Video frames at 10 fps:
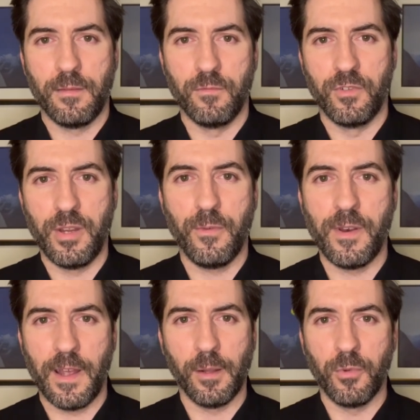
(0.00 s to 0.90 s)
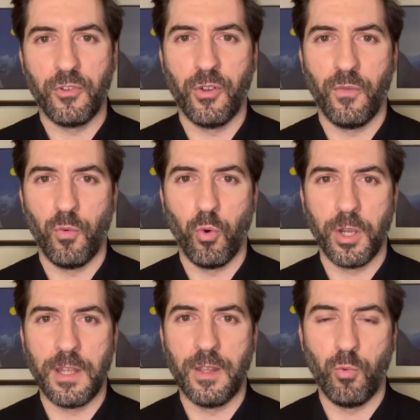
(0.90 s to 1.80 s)
different elements of the
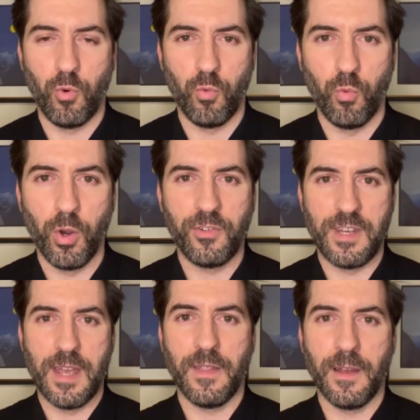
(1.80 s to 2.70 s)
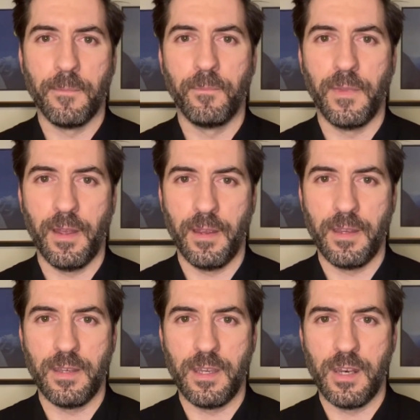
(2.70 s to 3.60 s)
working that will work together uh,
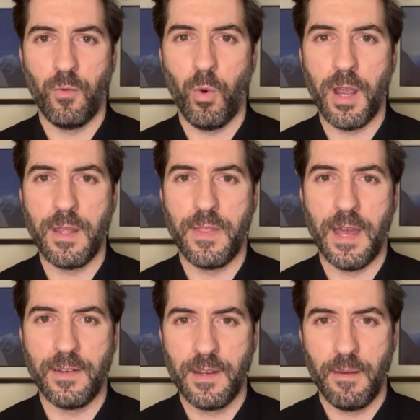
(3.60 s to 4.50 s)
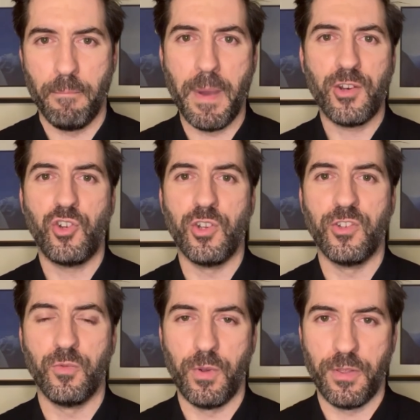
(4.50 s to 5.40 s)
in a way that
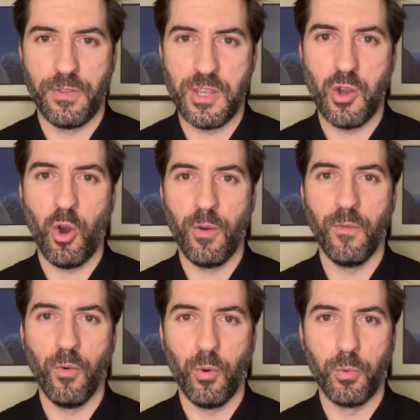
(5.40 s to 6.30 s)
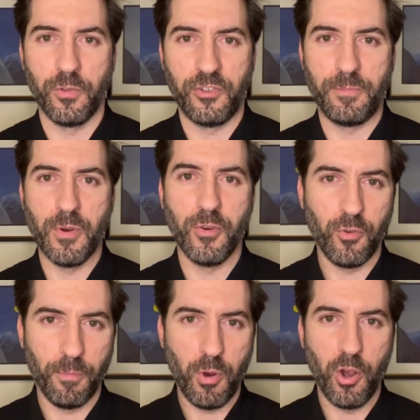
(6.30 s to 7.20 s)
matches with the overall spirit
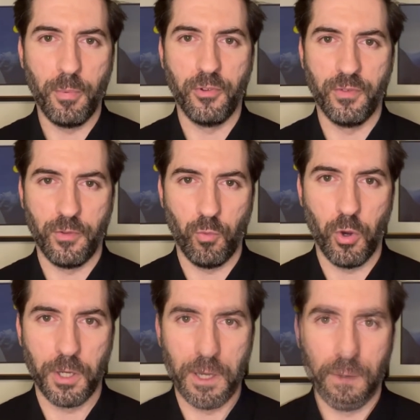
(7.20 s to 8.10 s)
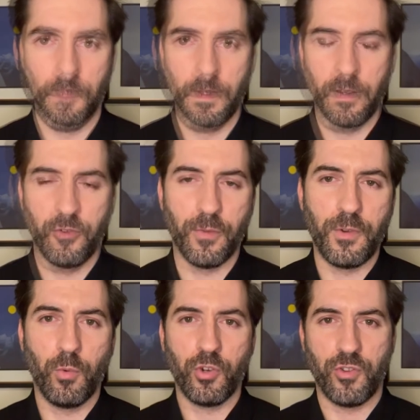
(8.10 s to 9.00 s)
or purpose of the working. So if
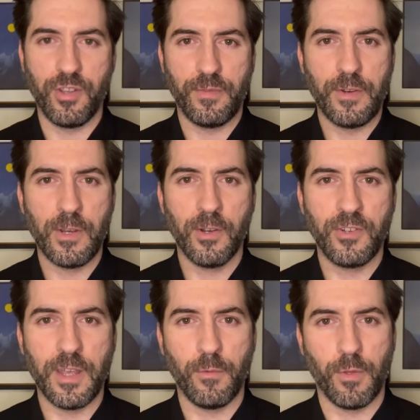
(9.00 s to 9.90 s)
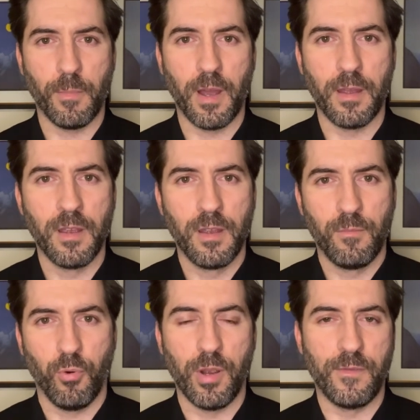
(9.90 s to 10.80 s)
you watch this video together with my
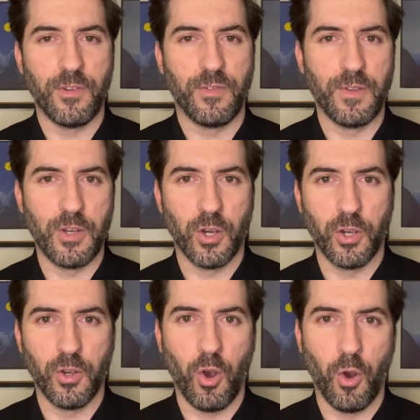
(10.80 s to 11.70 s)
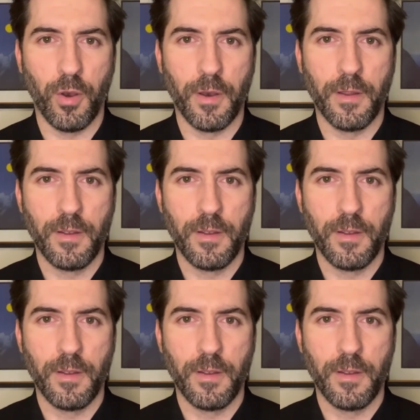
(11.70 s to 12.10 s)
previous video on